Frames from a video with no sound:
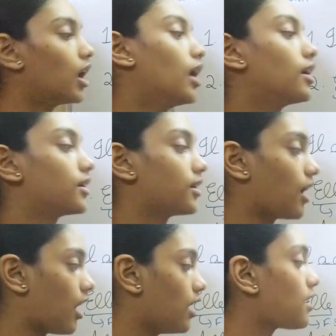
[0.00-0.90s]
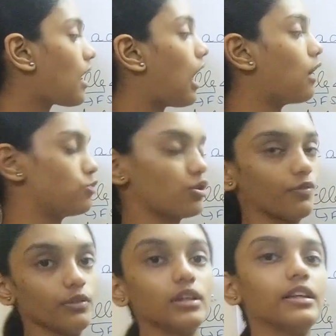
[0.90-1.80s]
her car out
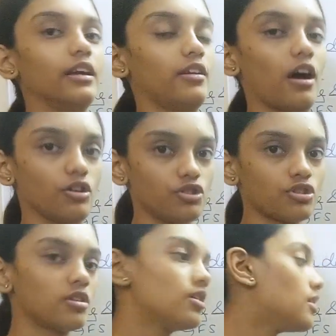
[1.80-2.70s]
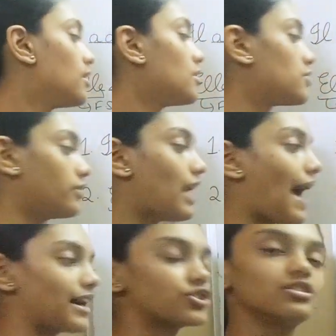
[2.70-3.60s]
of the garage. So the
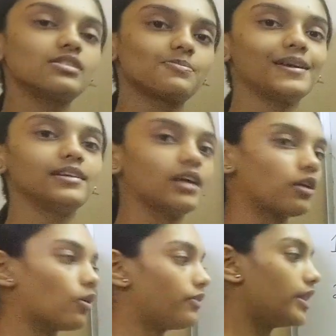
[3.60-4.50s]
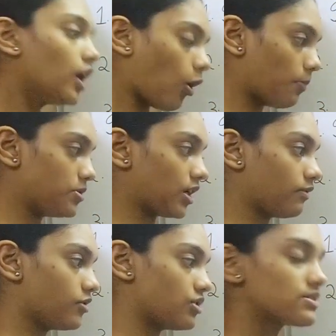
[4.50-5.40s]
action is being done on the object,
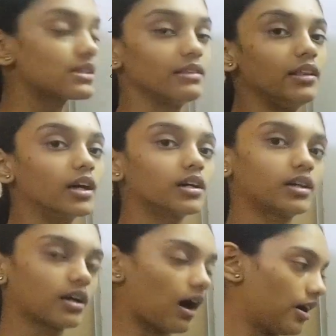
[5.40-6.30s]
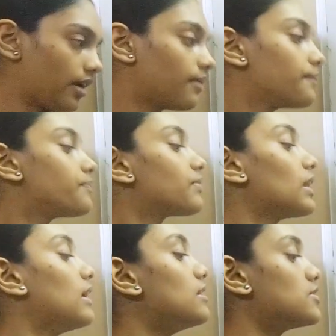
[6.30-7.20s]
which is the car.
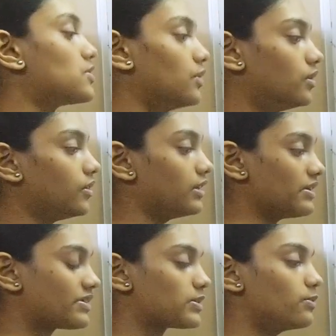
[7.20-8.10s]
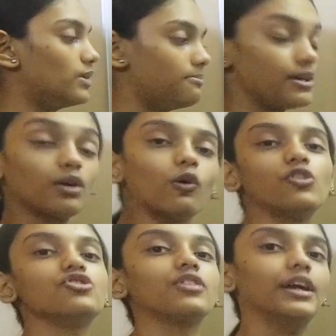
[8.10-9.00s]
So this will be
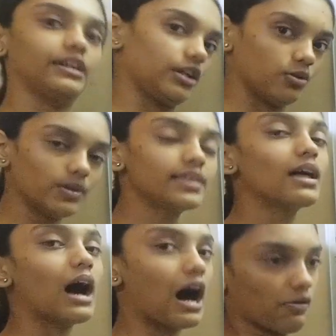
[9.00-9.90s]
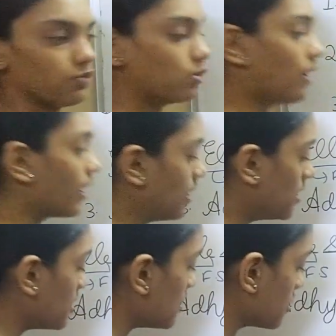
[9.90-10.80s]
conjugated with avoir.
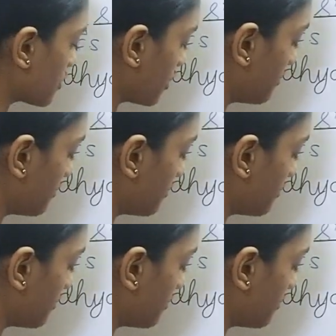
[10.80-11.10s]
So it